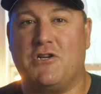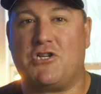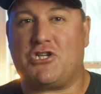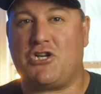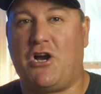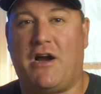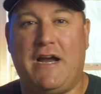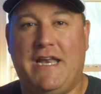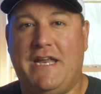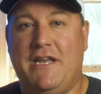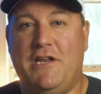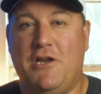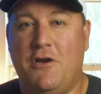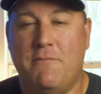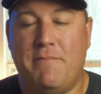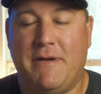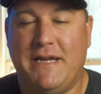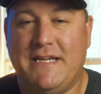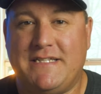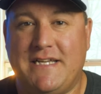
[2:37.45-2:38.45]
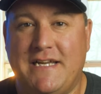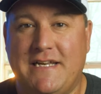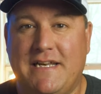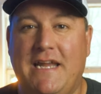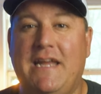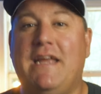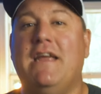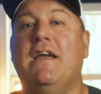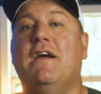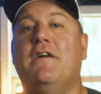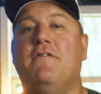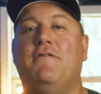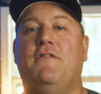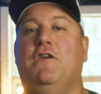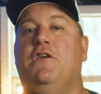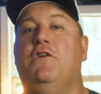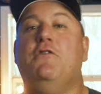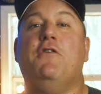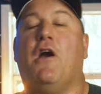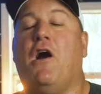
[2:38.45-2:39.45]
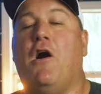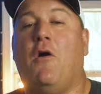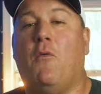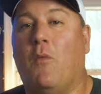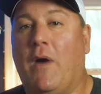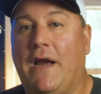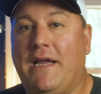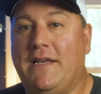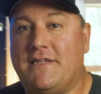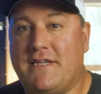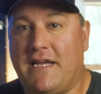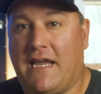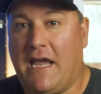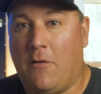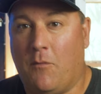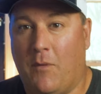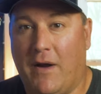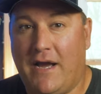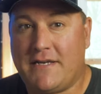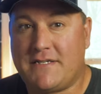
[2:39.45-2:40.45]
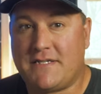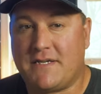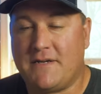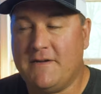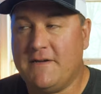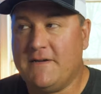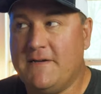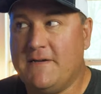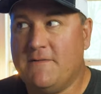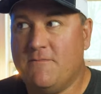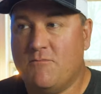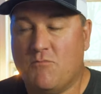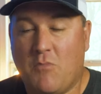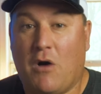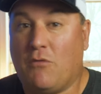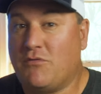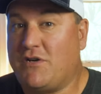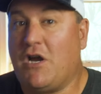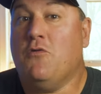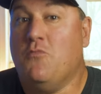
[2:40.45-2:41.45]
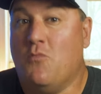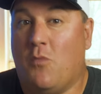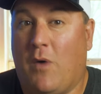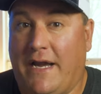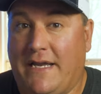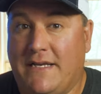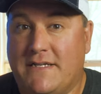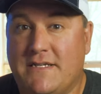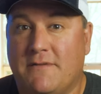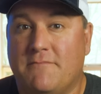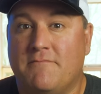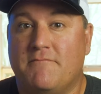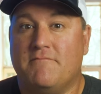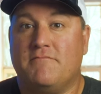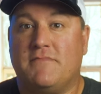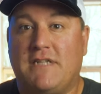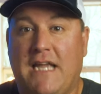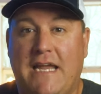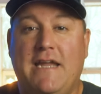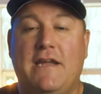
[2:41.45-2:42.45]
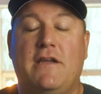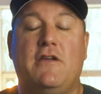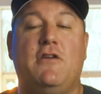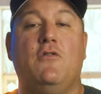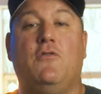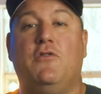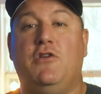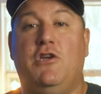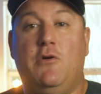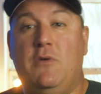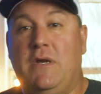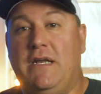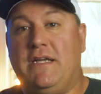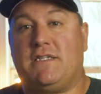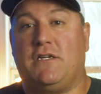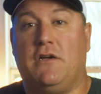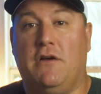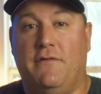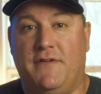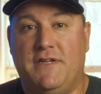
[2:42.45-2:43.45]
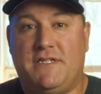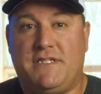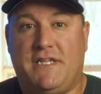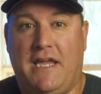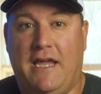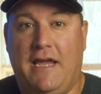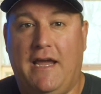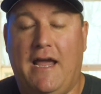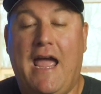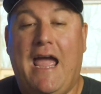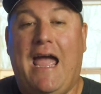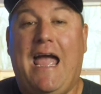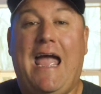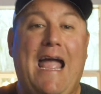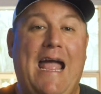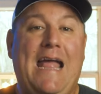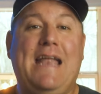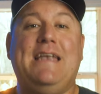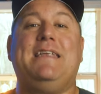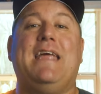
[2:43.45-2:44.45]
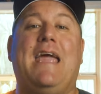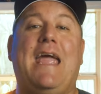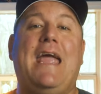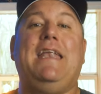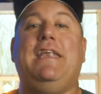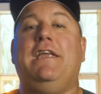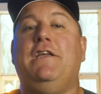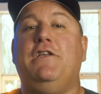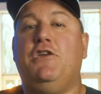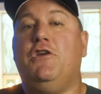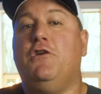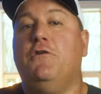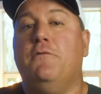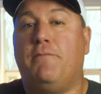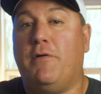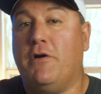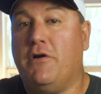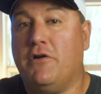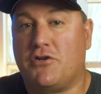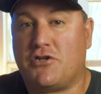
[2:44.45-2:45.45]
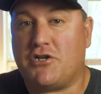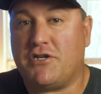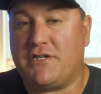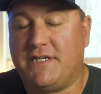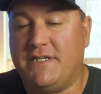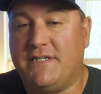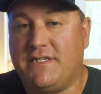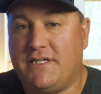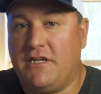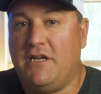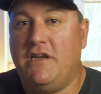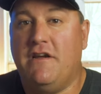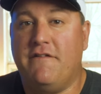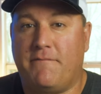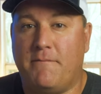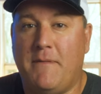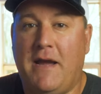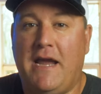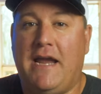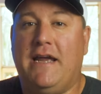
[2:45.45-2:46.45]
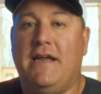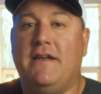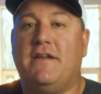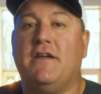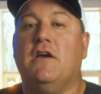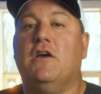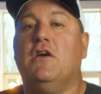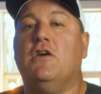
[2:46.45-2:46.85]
a shiny new BCD that you can't wait to get wet? Well, don't wait. Take your newly serviced gear and any new purchases that you've made